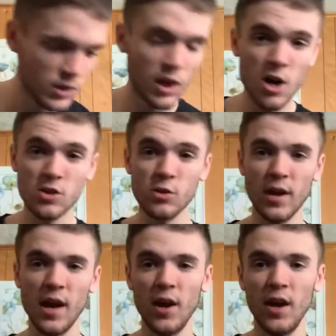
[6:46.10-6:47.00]
I also
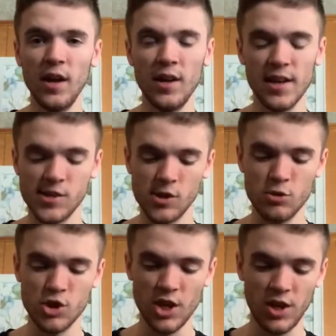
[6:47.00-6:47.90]
carry an
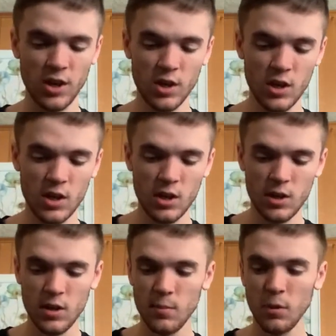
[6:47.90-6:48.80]
SOG
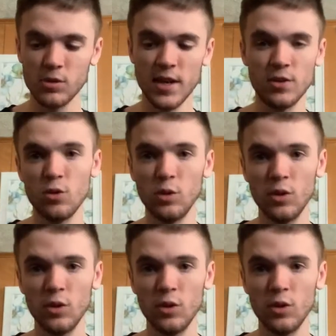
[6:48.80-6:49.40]
multi-tool.